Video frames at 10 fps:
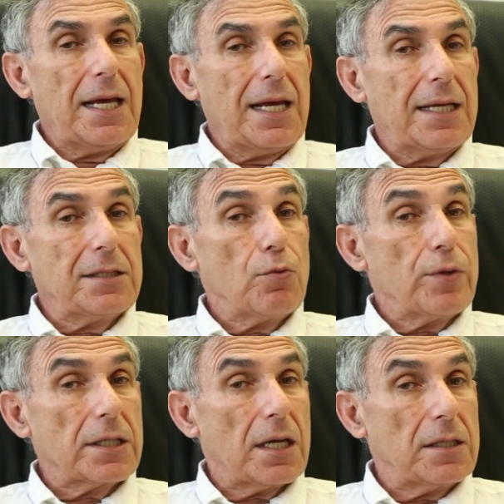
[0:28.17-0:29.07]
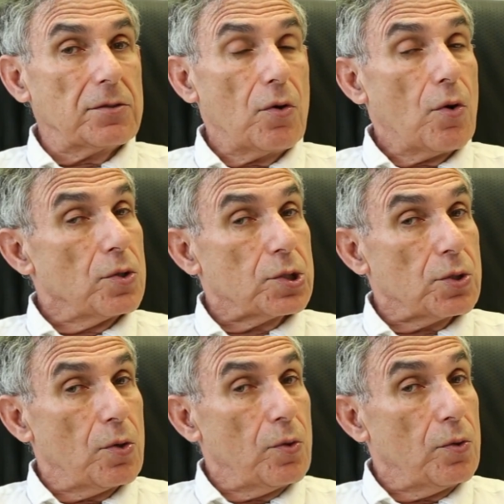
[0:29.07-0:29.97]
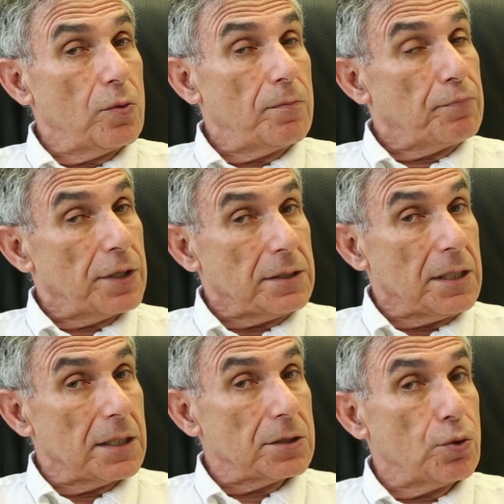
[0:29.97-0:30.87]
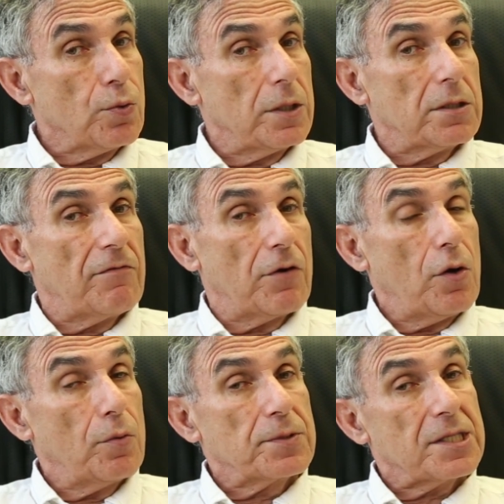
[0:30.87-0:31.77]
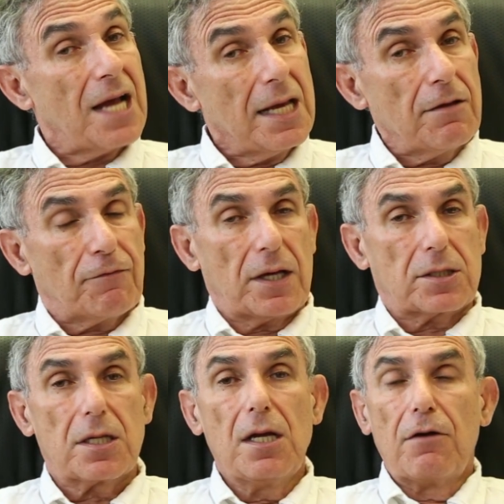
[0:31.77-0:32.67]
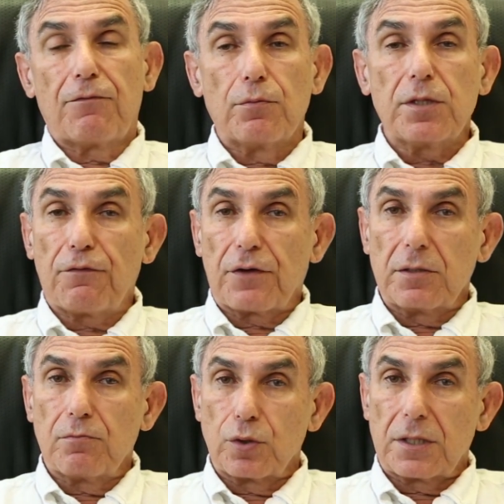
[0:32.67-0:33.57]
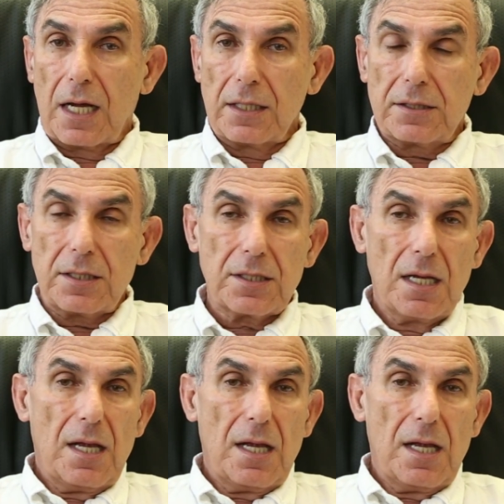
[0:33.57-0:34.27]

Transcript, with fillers: and we can also predict who will develop side effects from different modalities.